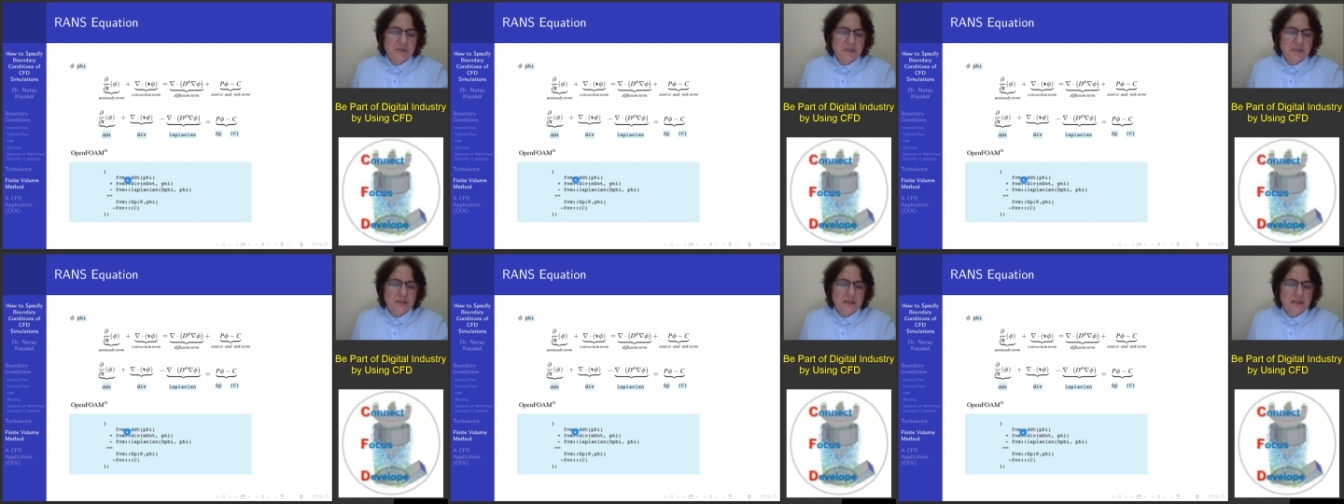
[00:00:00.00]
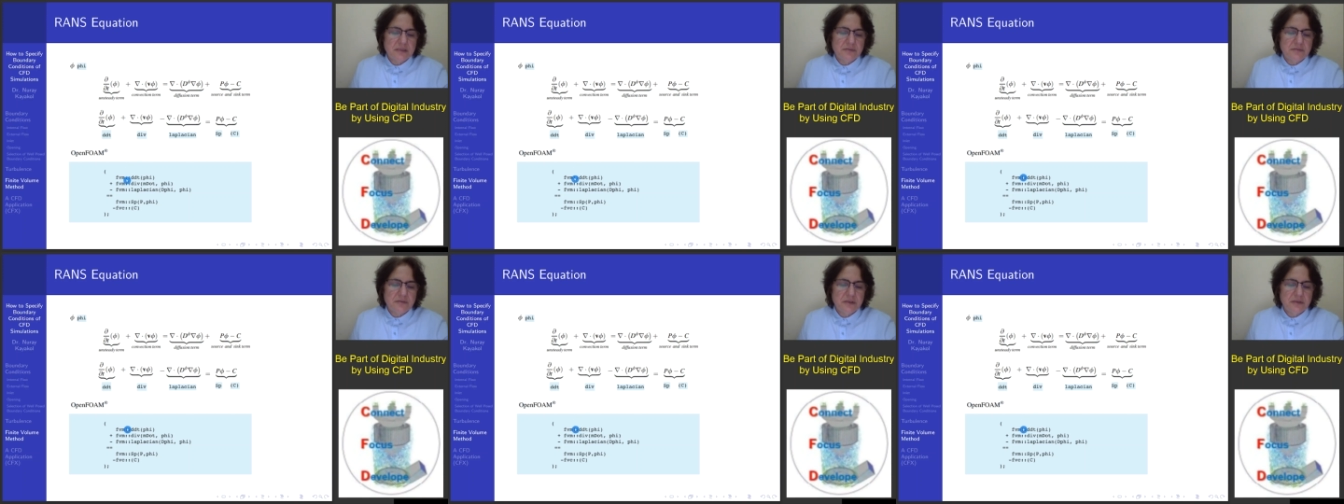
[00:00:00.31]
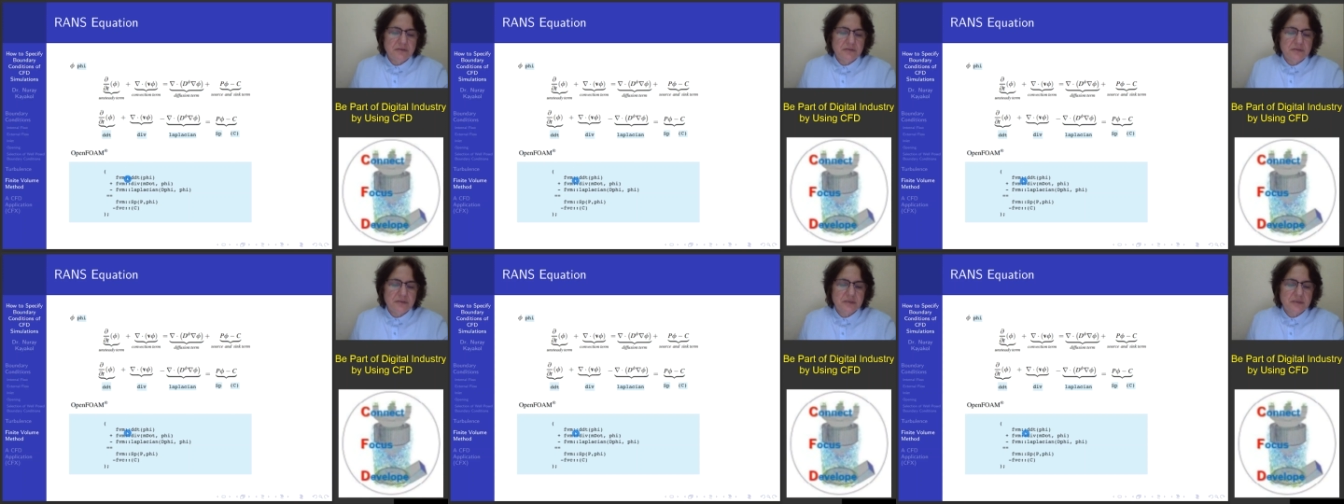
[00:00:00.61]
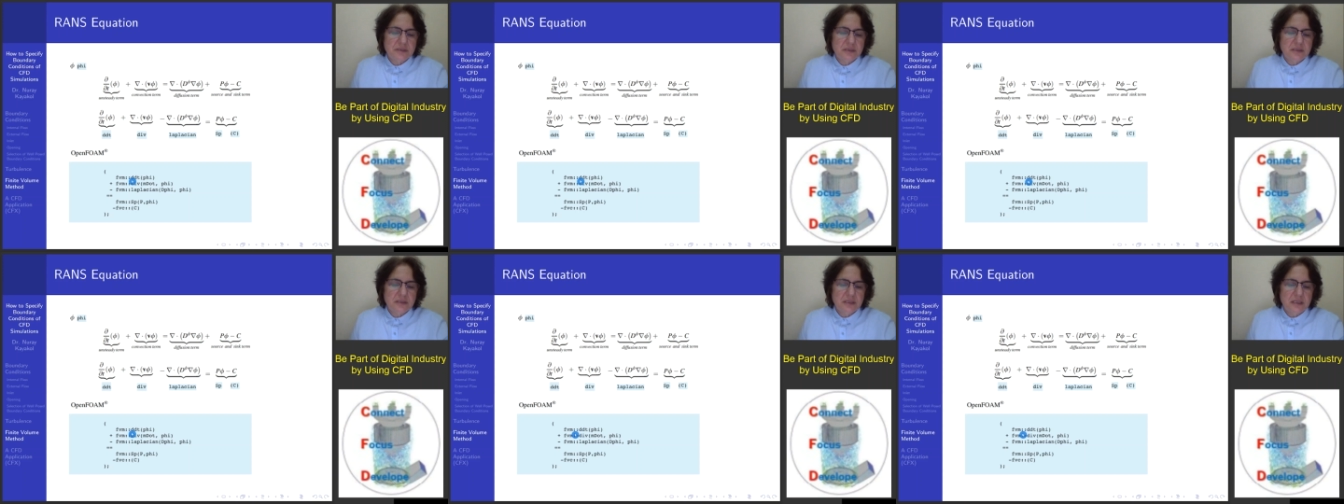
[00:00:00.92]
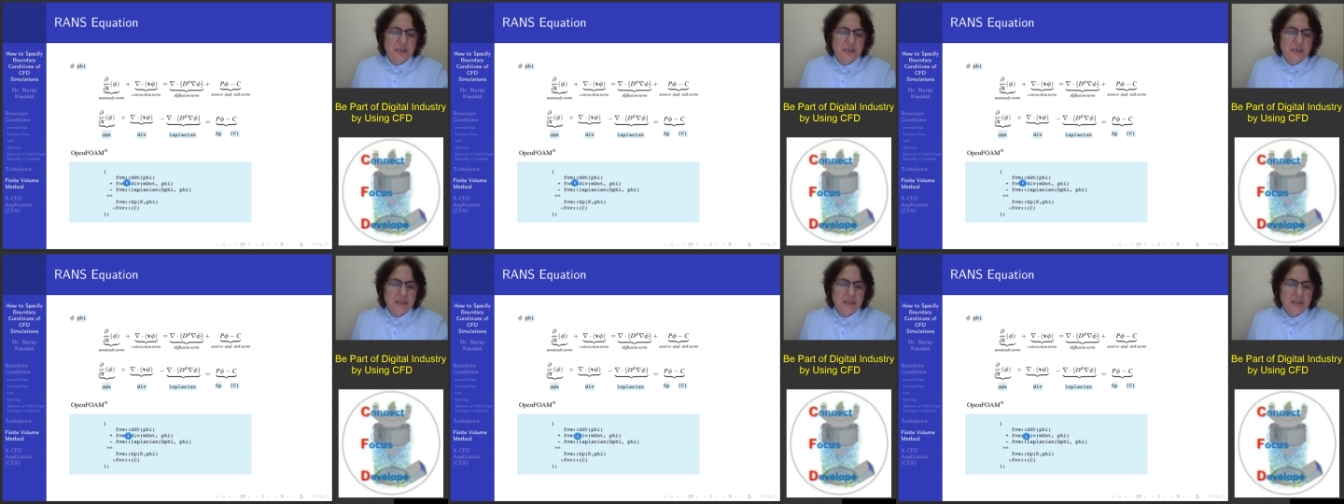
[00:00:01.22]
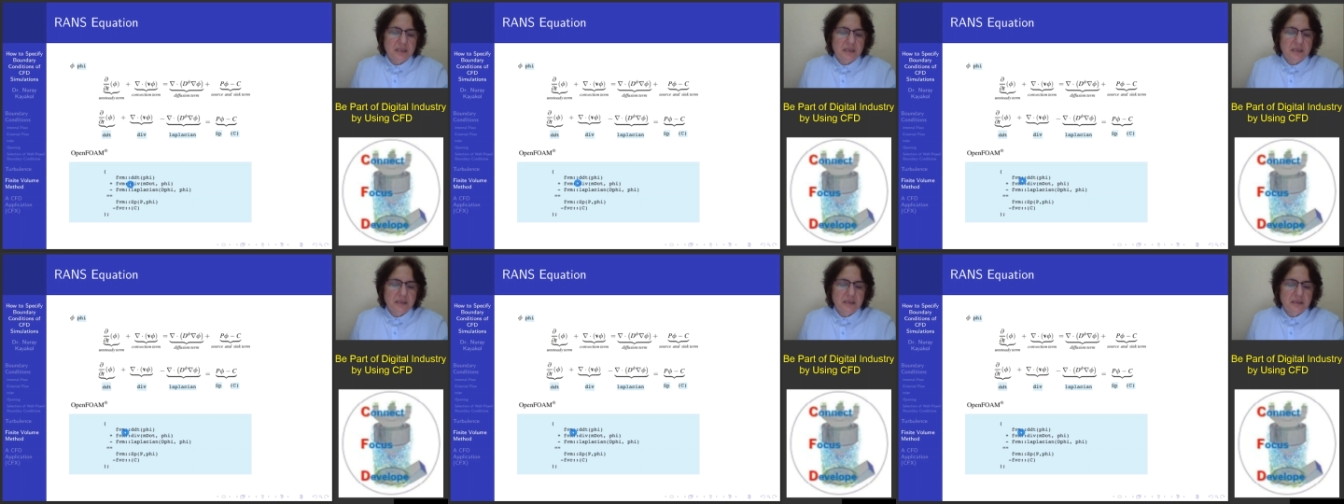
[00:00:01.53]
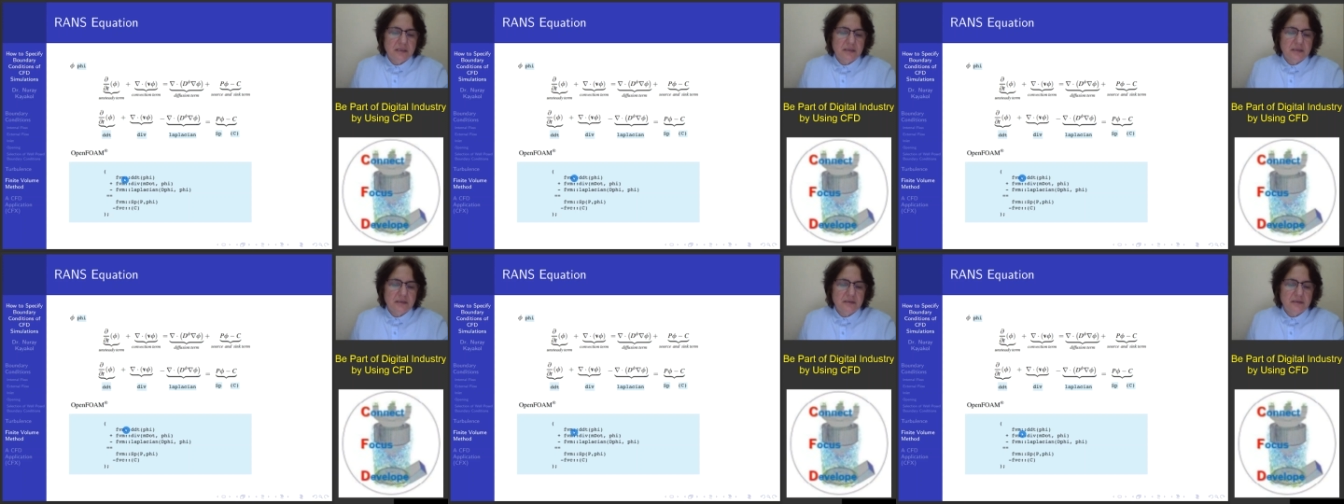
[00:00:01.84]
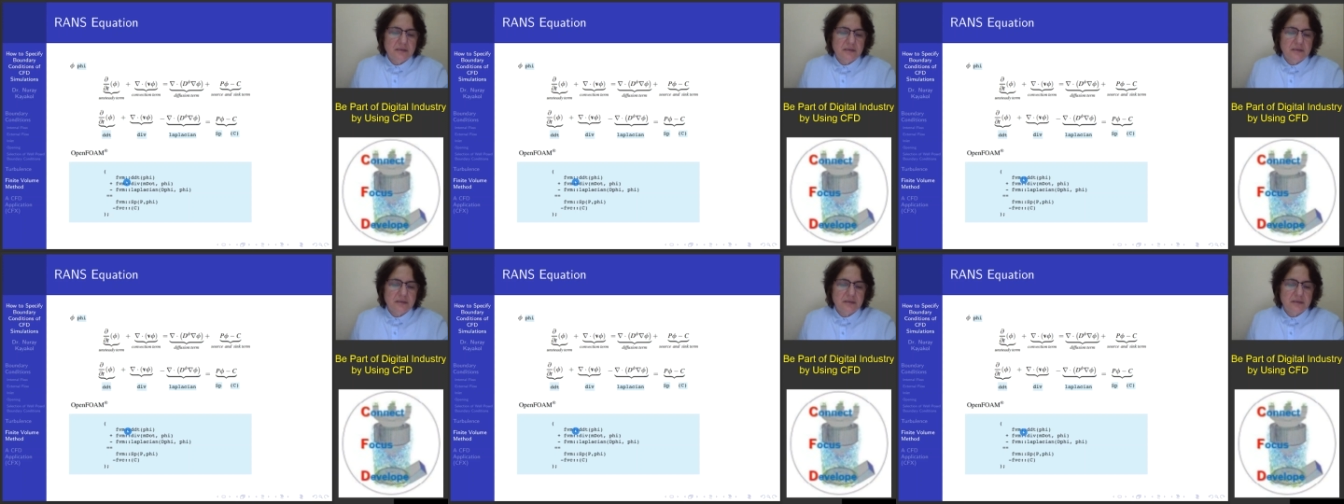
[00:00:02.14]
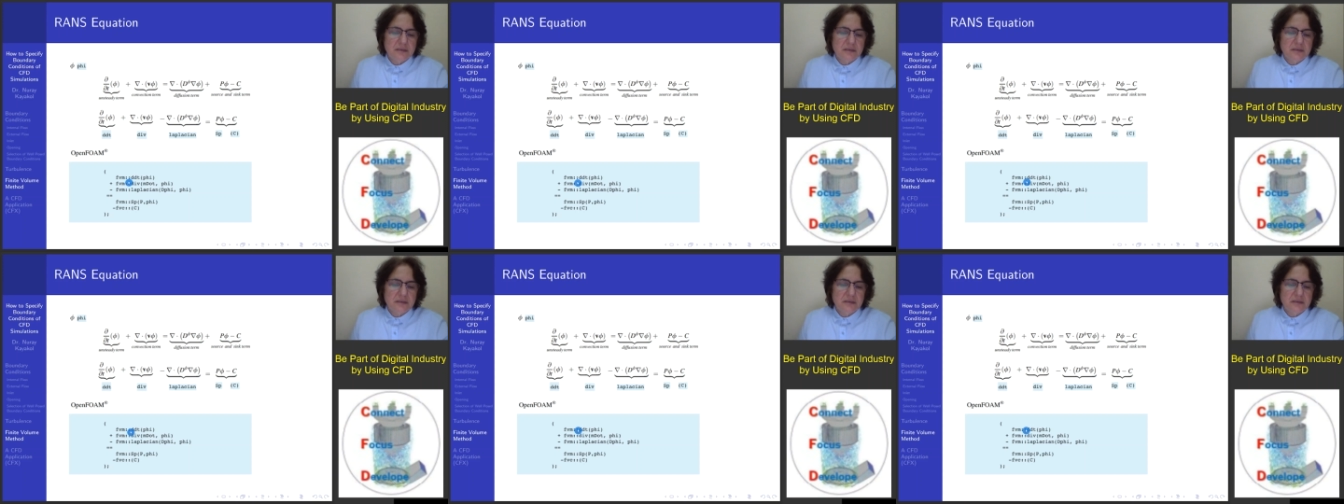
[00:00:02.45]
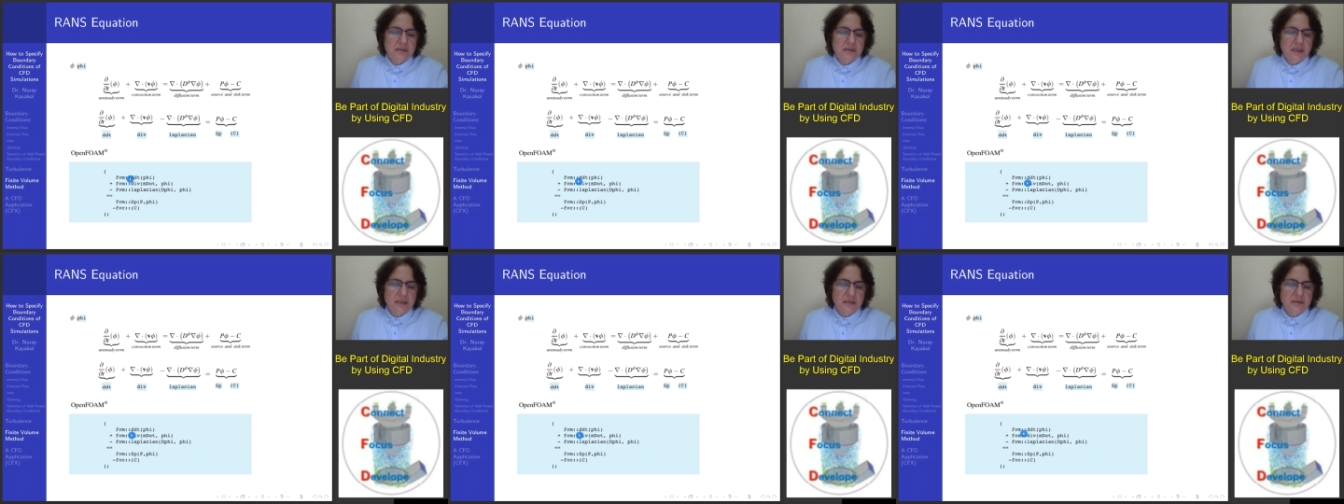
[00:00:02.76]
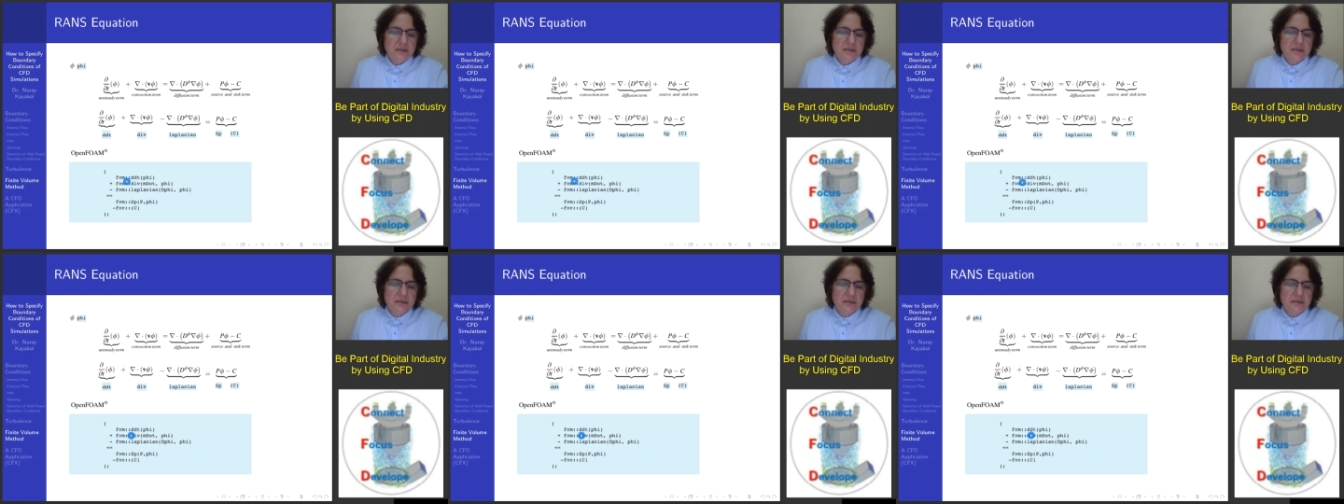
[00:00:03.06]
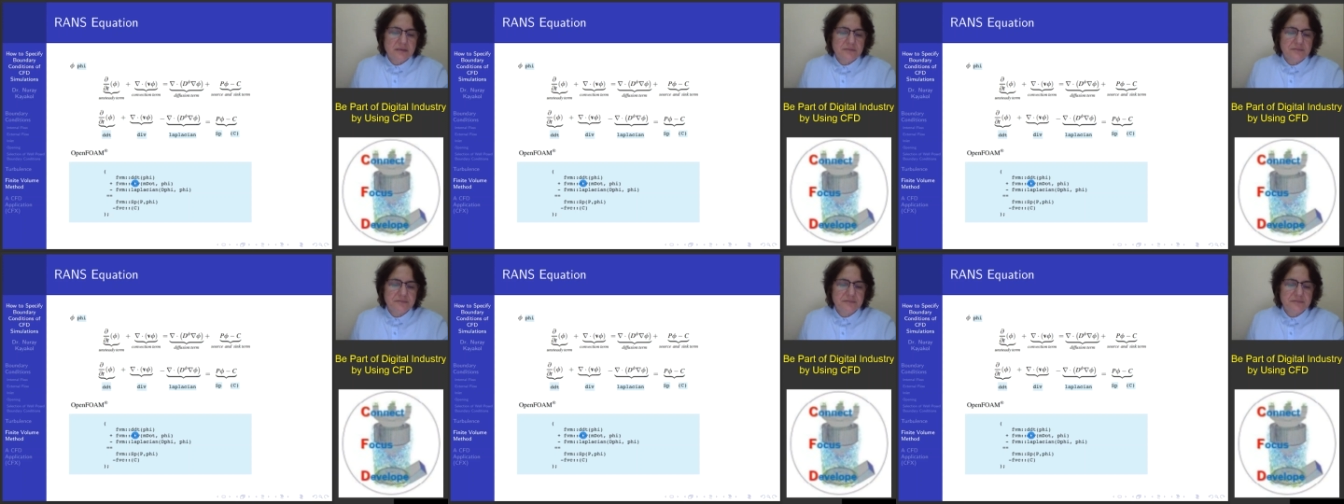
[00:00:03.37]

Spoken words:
that's why you see these dots.